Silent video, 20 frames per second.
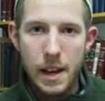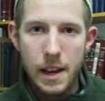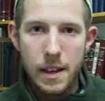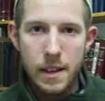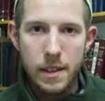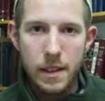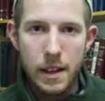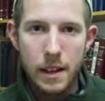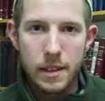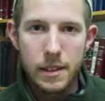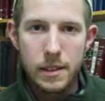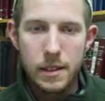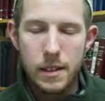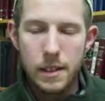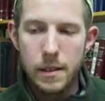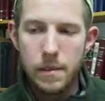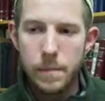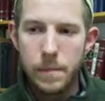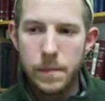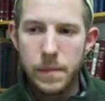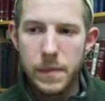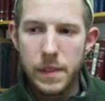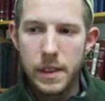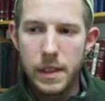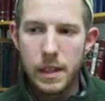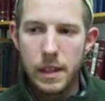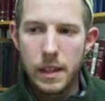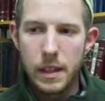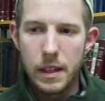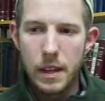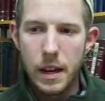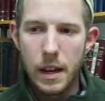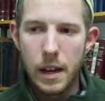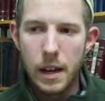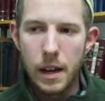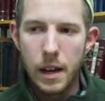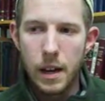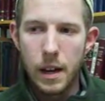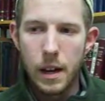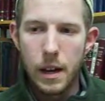that the
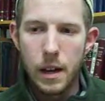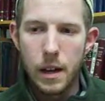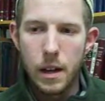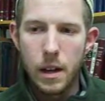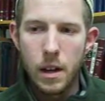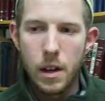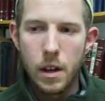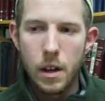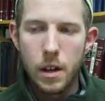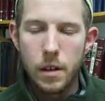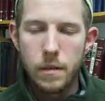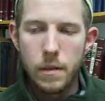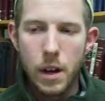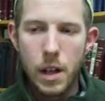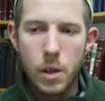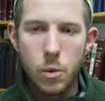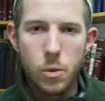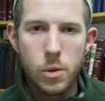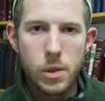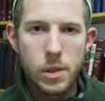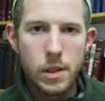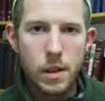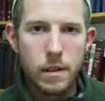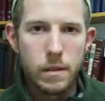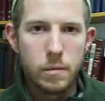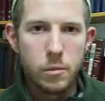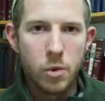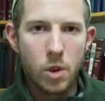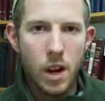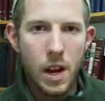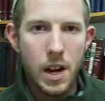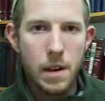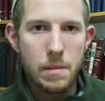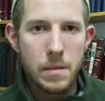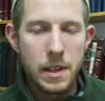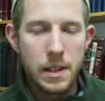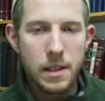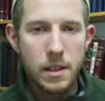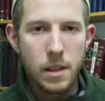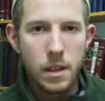followers of
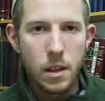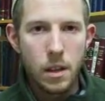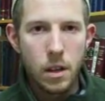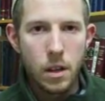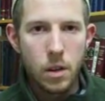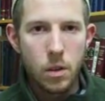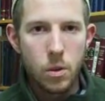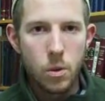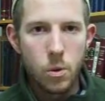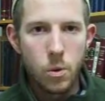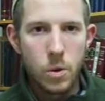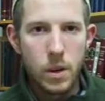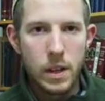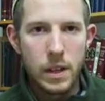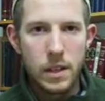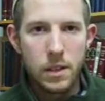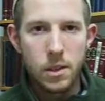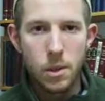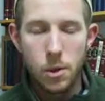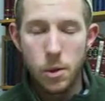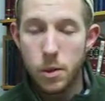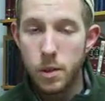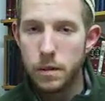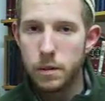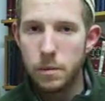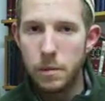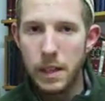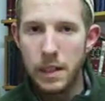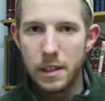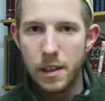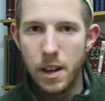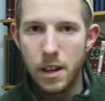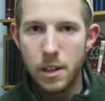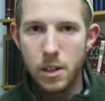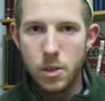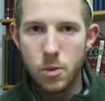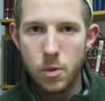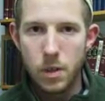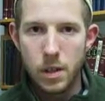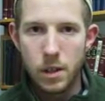Muhammad, who he turned from
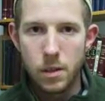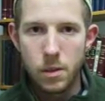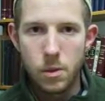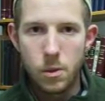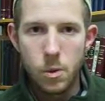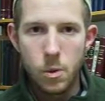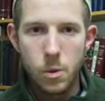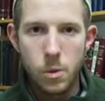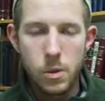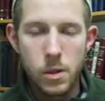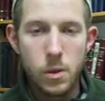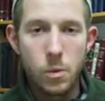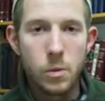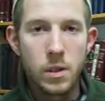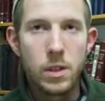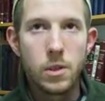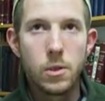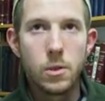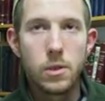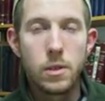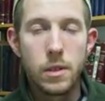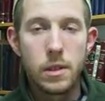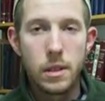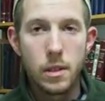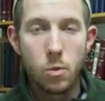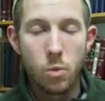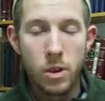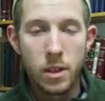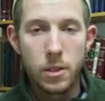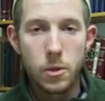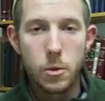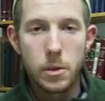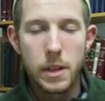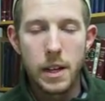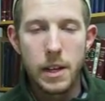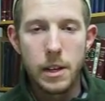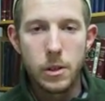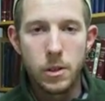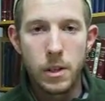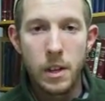idolatry to surrender to the one
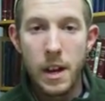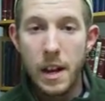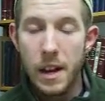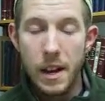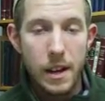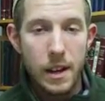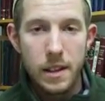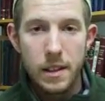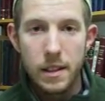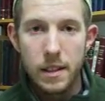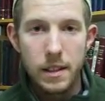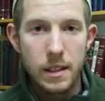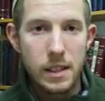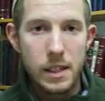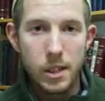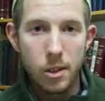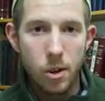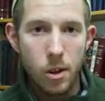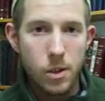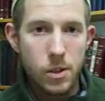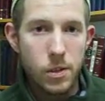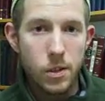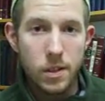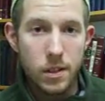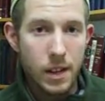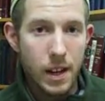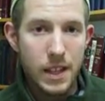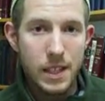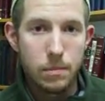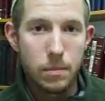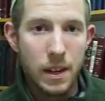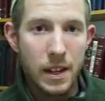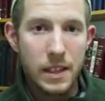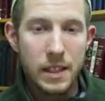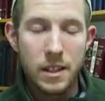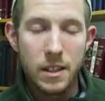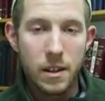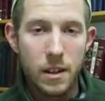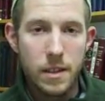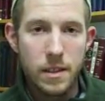Creator, that these laws are not
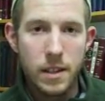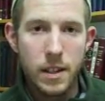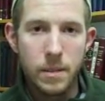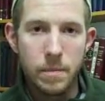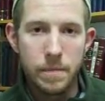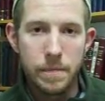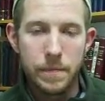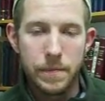binding on them.